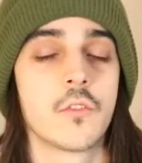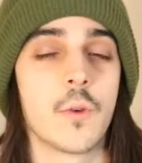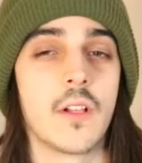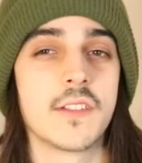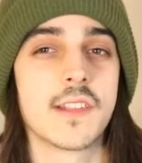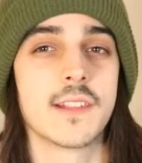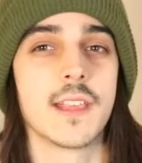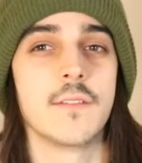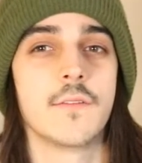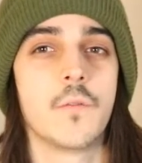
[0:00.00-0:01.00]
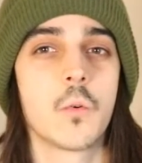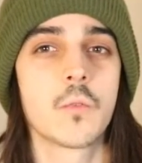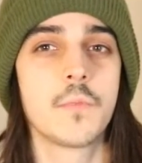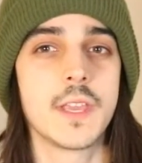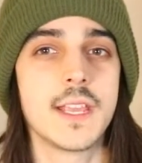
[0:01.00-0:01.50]
Krallice is a
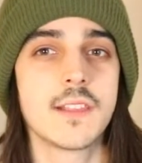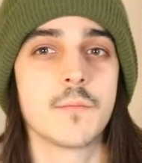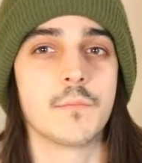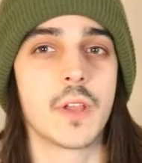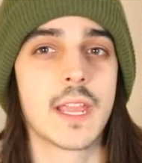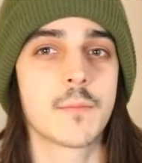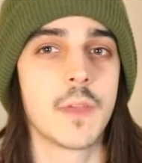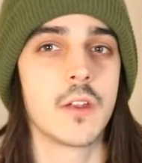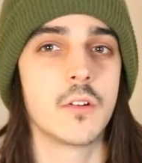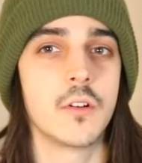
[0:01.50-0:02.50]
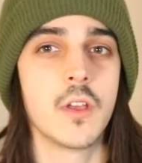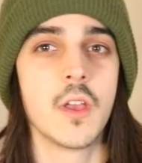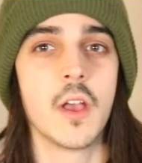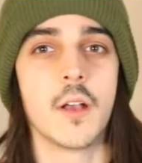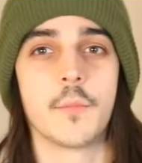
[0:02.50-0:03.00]
four-piece black metal,
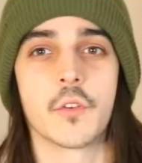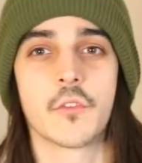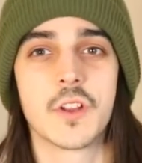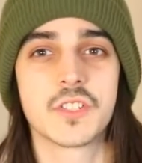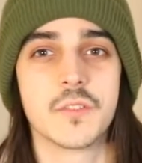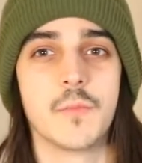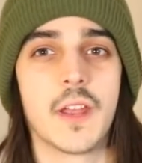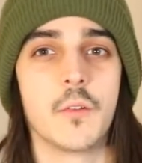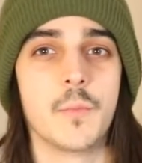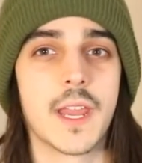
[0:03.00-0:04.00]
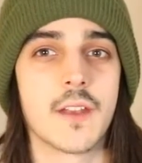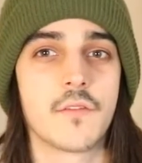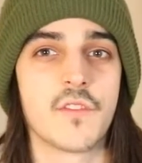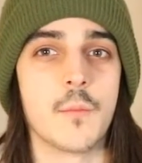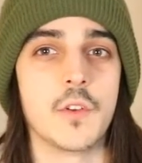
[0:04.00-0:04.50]
progression metal band
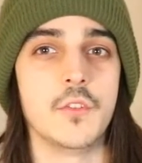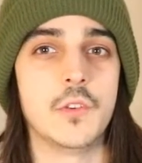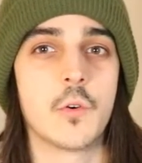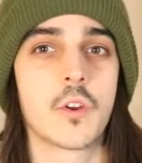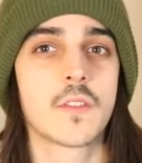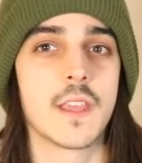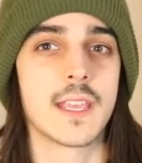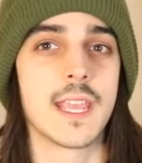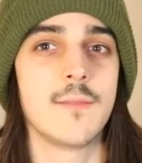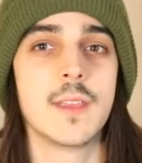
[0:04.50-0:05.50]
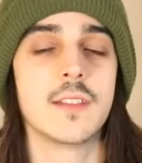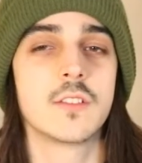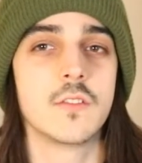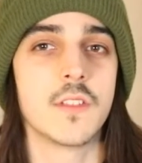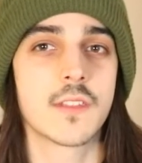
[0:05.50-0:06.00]
from New York that came
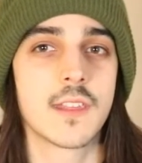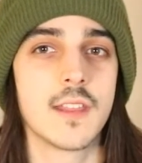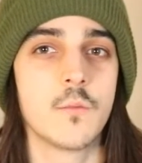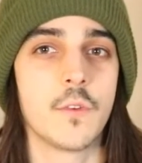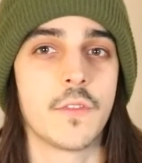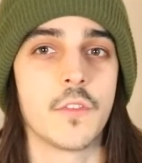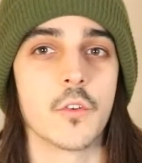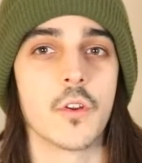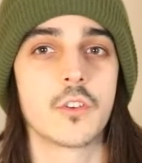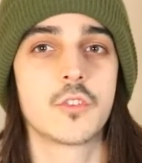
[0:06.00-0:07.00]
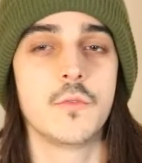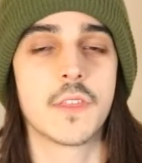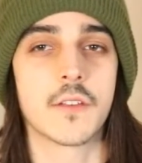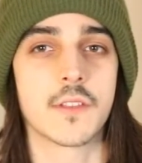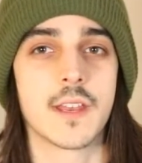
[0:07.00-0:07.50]
into the scene with their
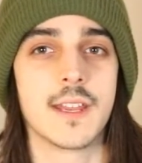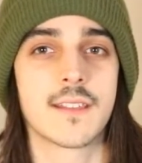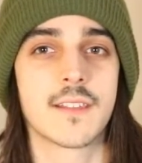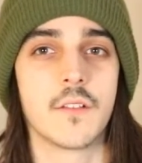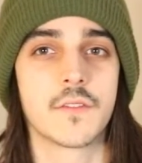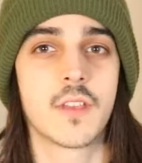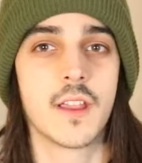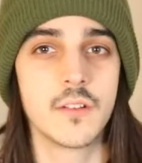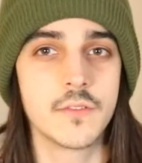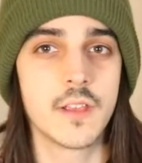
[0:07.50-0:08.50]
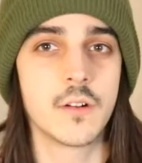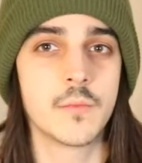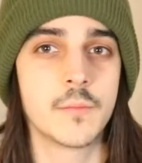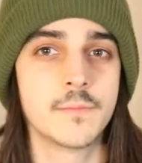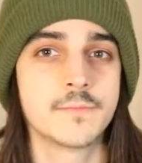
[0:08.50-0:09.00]
2008 self-titled
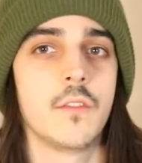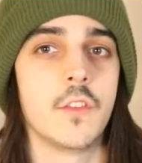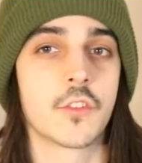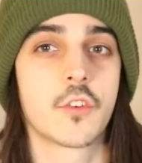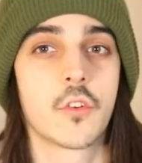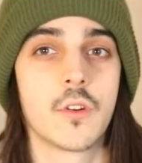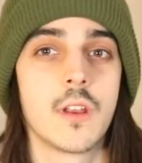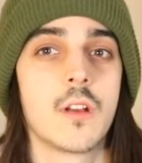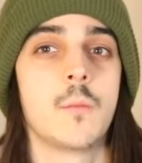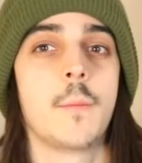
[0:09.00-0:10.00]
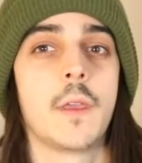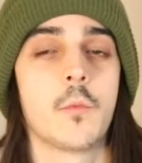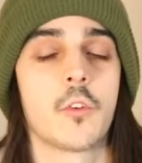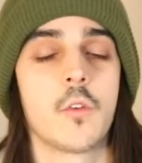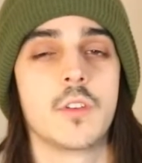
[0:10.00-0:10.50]
album. This current album that
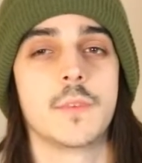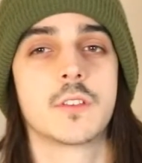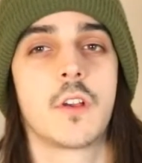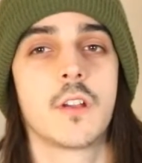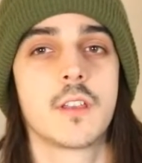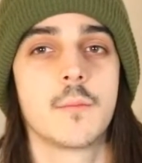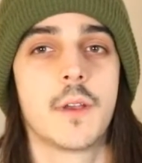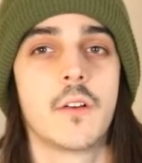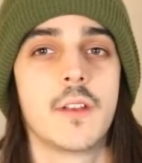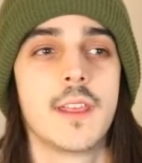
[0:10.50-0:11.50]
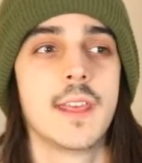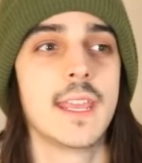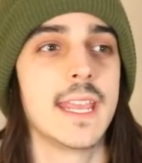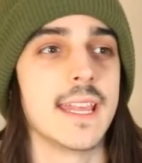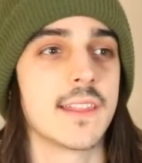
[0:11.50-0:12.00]
we're going to be talking about
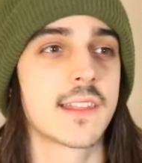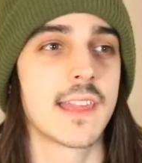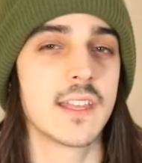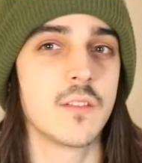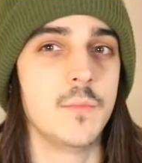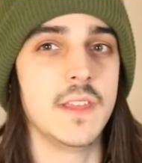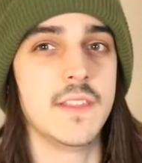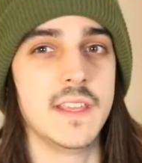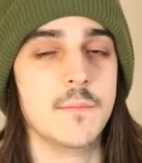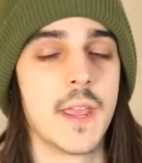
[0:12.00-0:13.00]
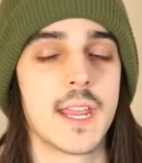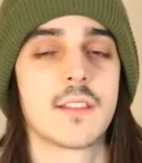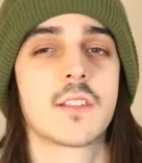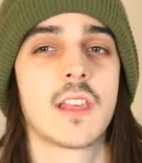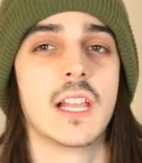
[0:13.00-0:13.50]
is said to be the
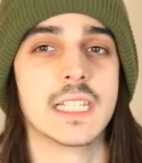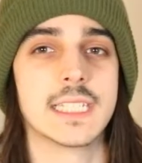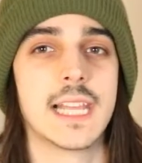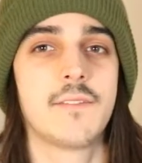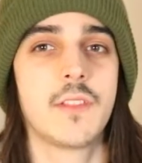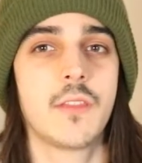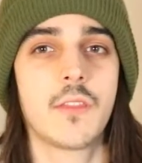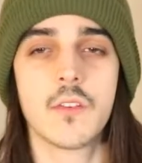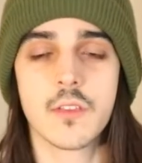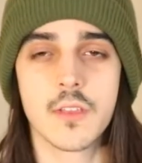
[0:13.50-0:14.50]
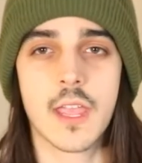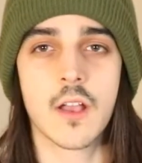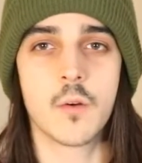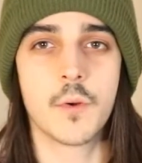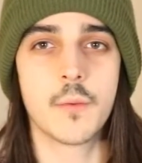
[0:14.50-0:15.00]
band's 11th
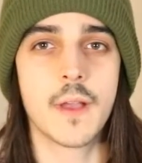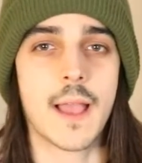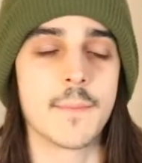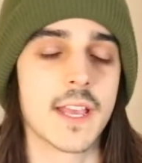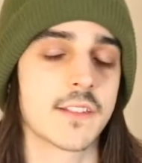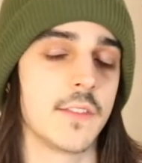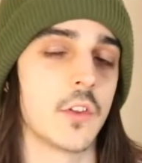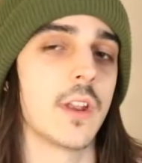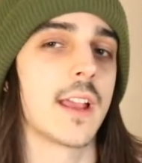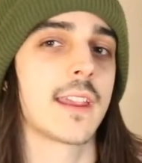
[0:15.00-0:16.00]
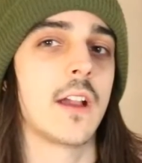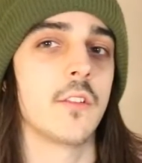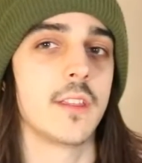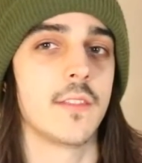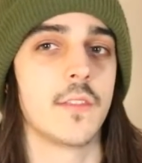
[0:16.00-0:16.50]
album. I'm guessing they're not
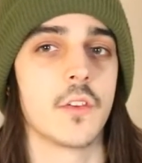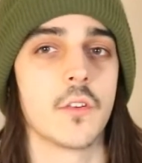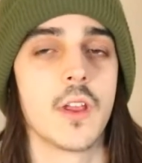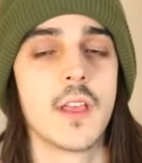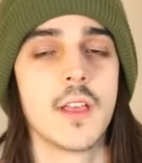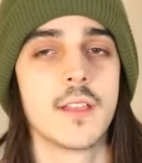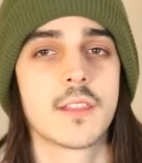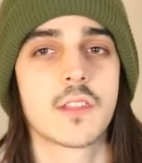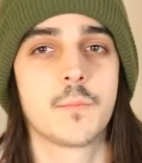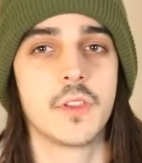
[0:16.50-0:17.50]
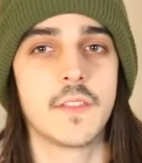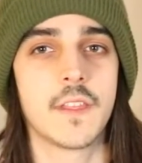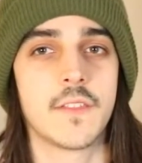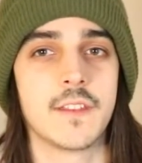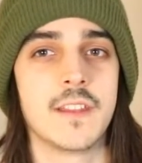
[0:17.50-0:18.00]
counting their split
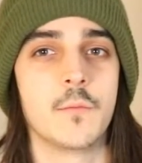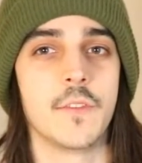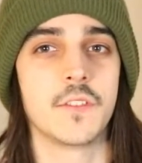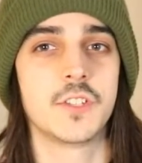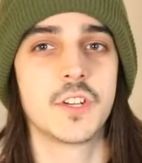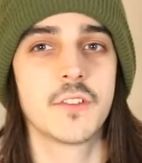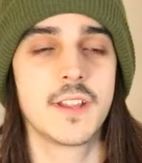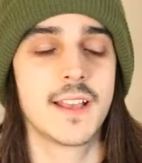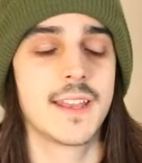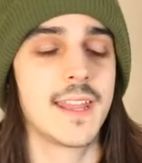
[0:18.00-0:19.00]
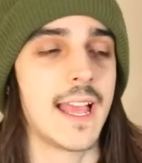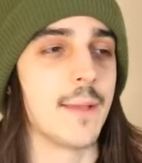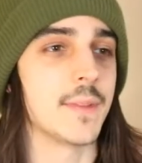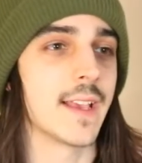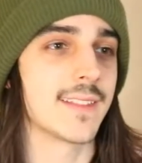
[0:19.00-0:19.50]
that they did with Jirion.
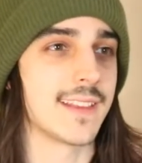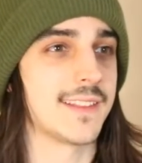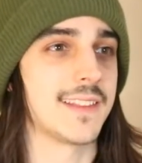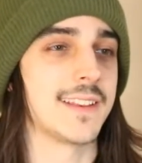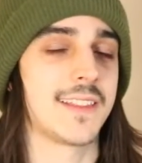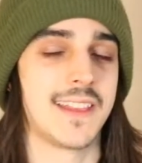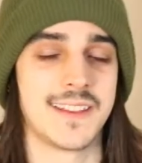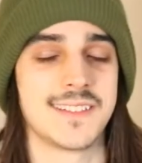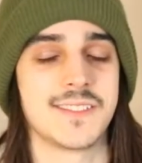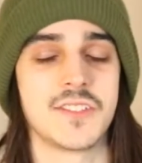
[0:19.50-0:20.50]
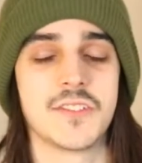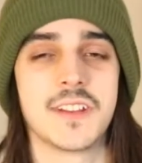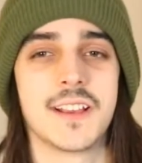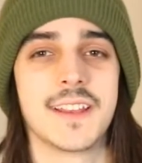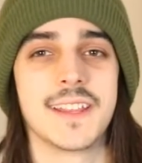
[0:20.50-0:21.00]
I'm guessing since that
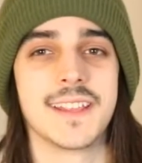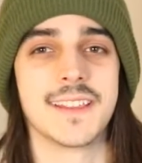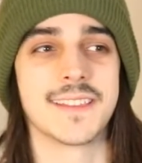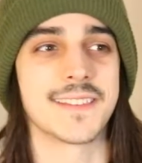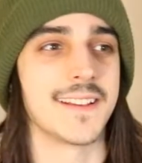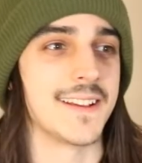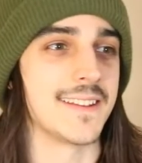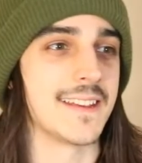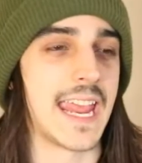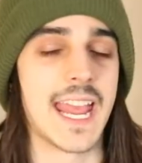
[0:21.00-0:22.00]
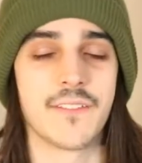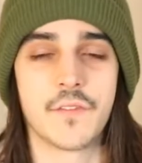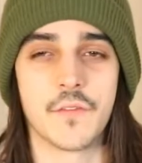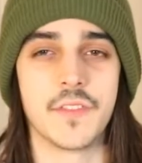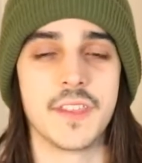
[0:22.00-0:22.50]
Jirion is half
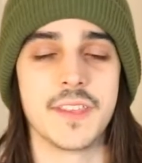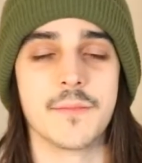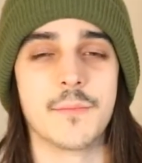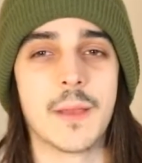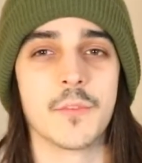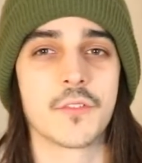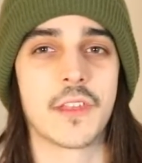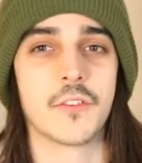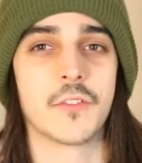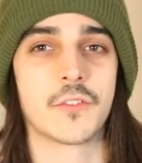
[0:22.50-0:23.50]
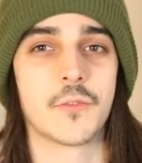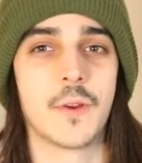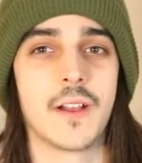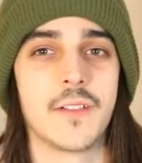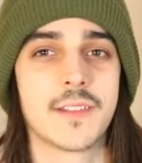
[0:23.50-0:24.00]
of the members that are in
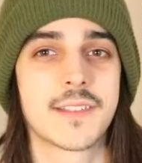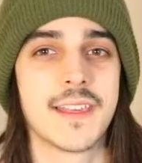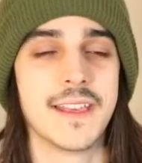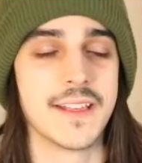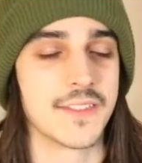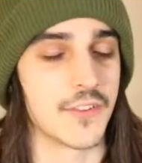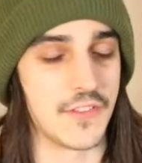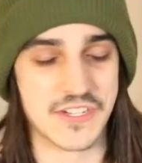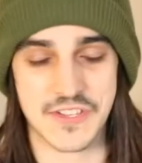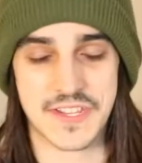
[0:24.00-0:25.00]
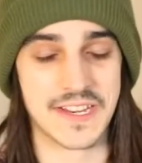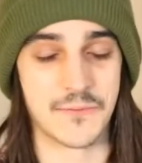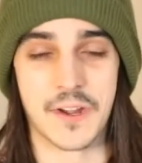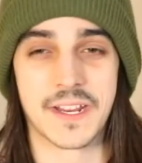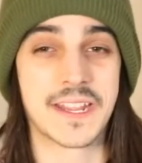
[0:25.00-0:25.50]
Krallice, so they just didn't
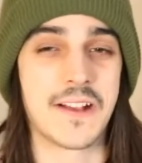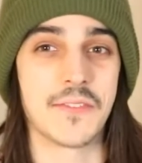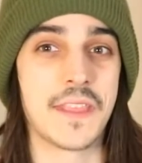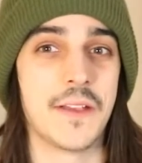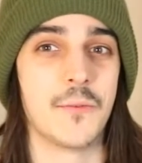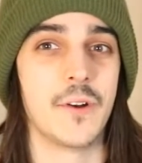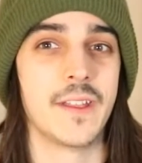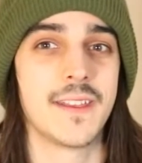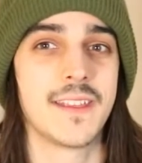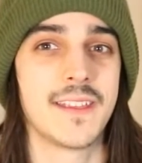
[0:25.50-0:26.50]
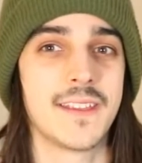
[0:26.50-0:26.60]
want to count that one.